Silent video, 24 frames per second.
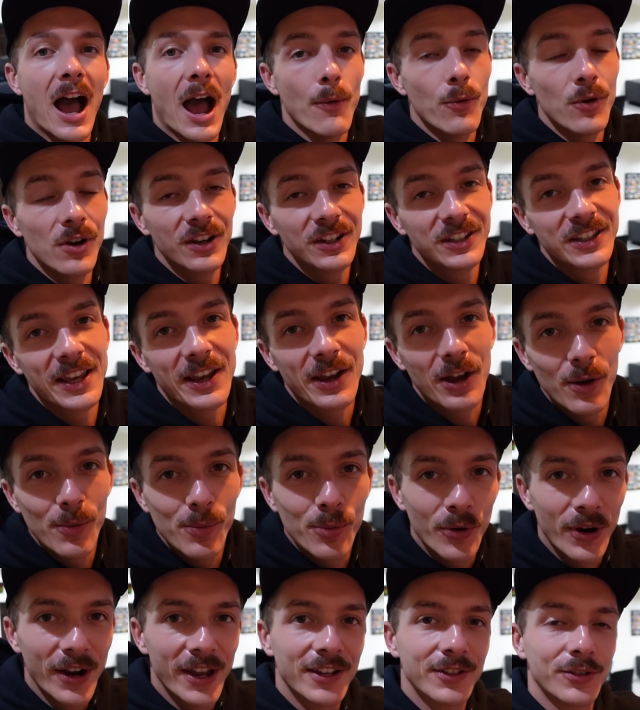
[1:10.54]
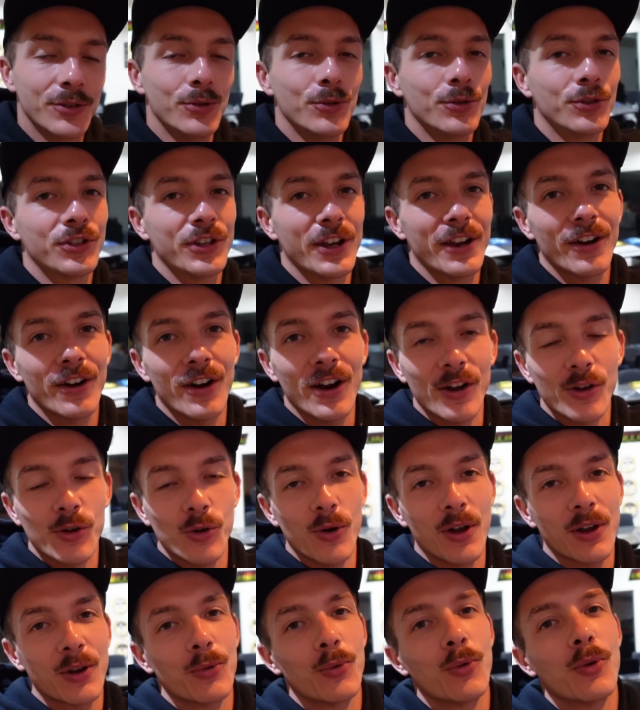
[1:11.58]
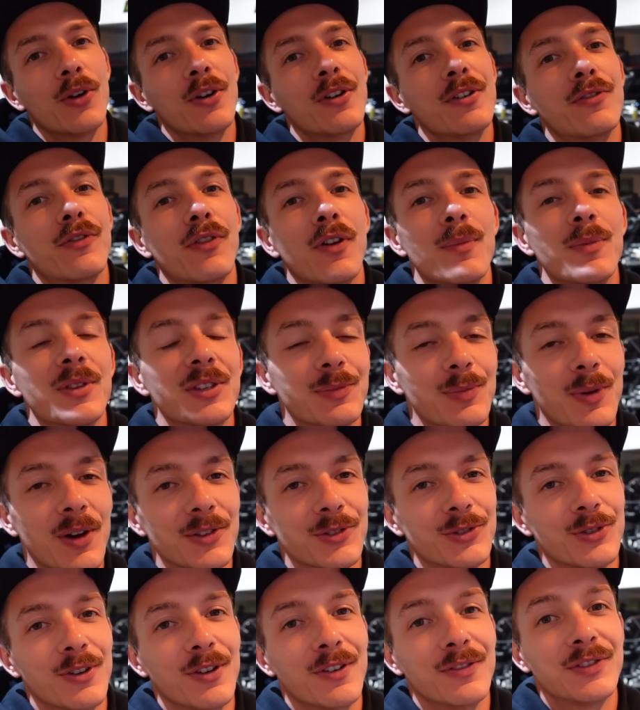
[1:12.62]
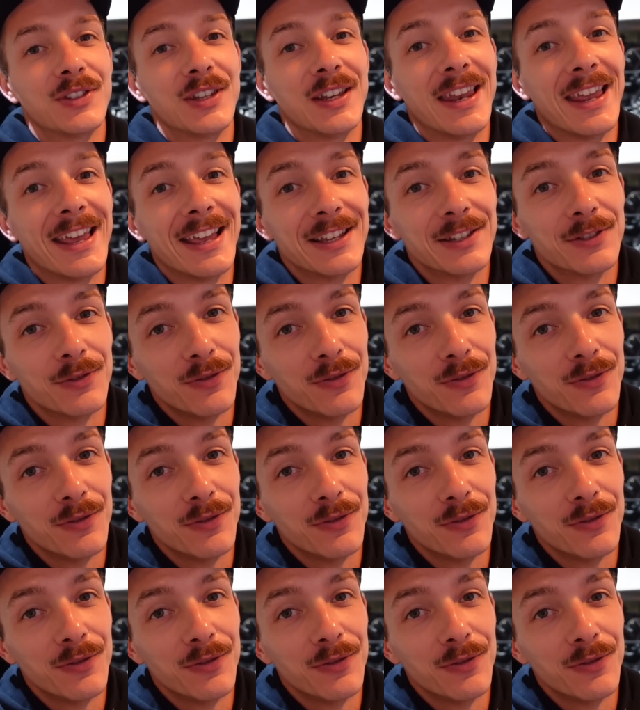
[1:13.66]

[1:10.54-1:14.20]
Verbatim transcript: I wanted to take a break to share a quick word from the sponsor of today's